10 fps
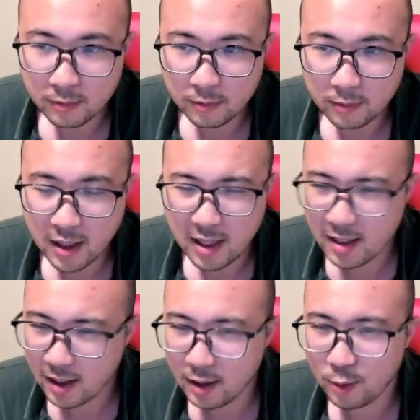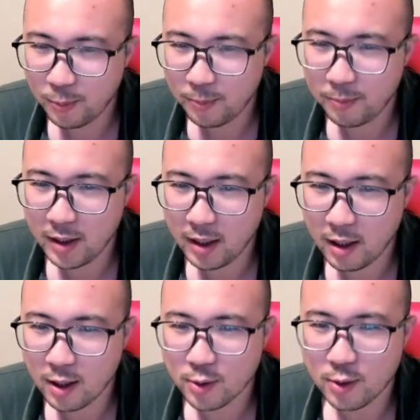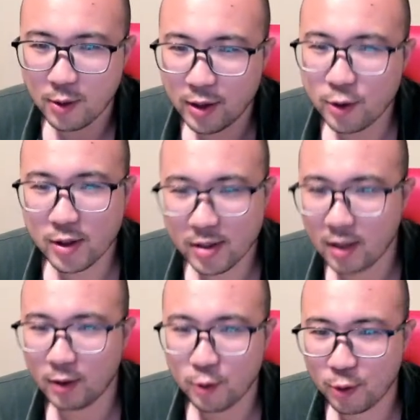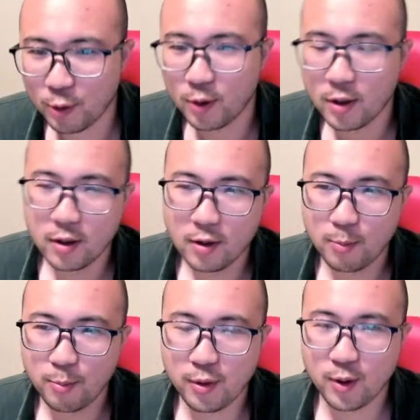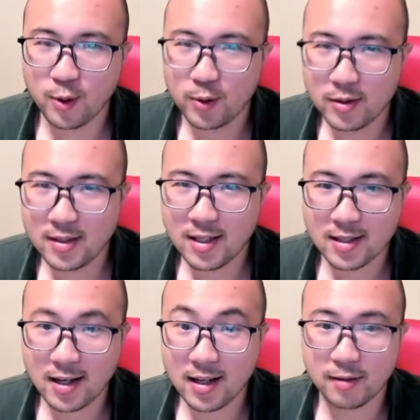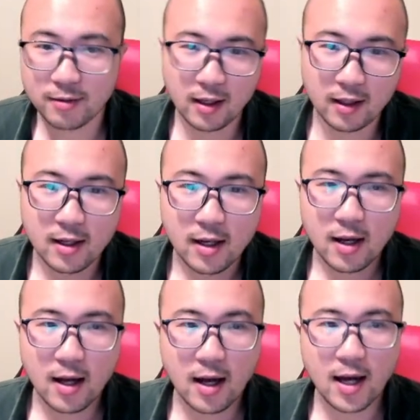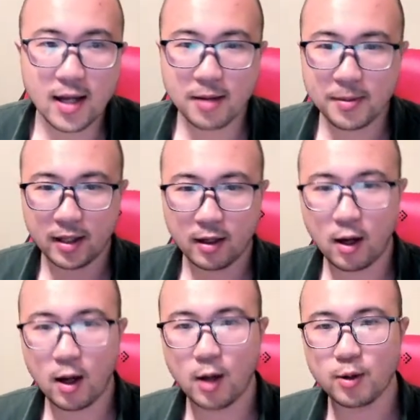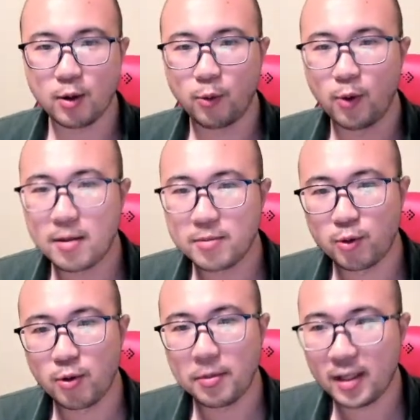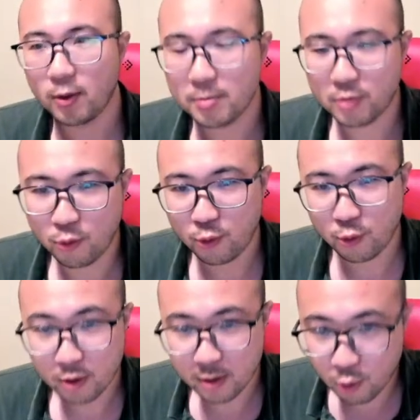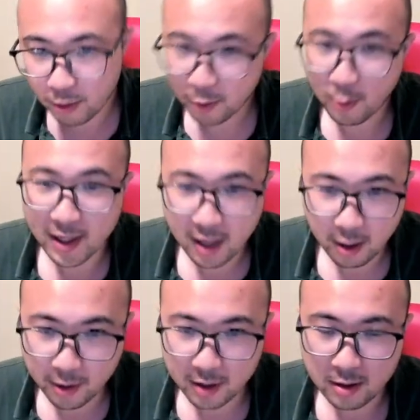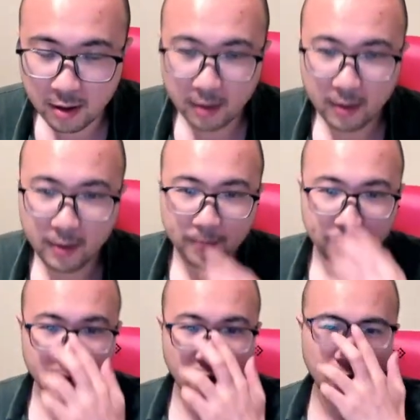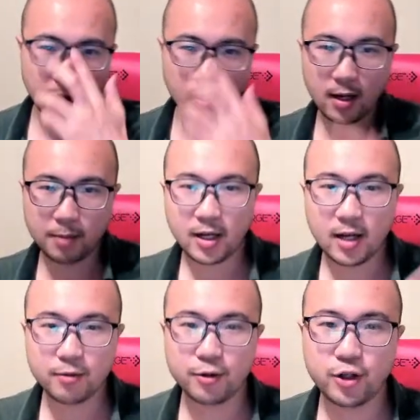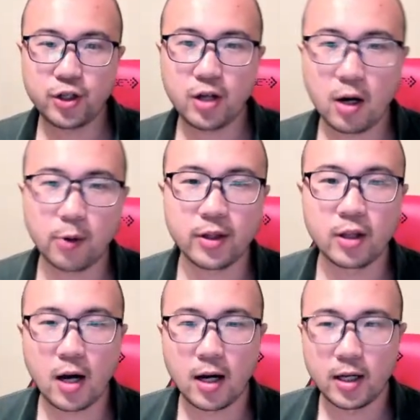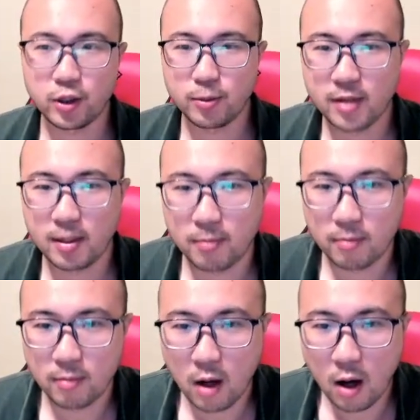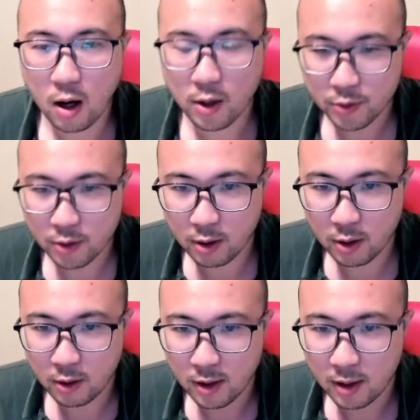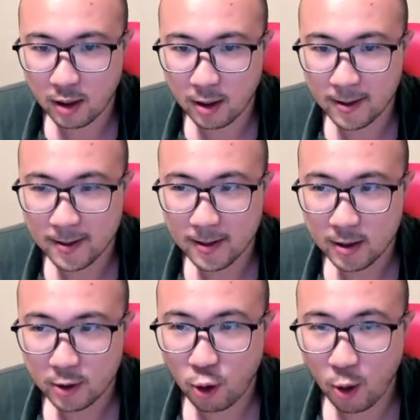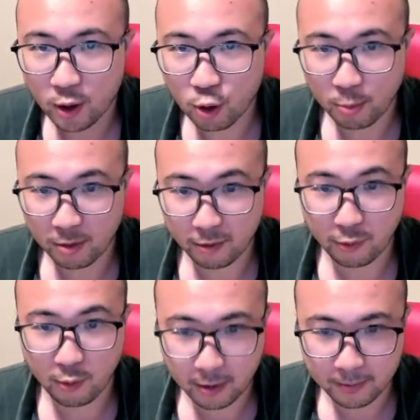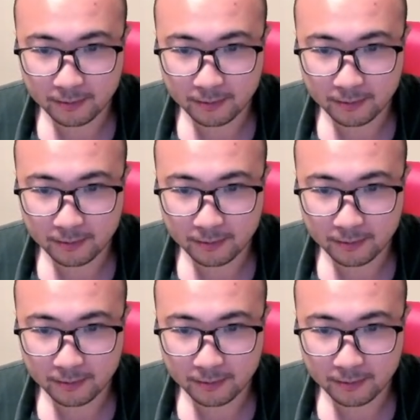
But I think it would be also interesting to build this kind of thing. And I mean, also when I'm streaming right now, right? I'm kind of sharing knowledge, but I'm also trying to perform.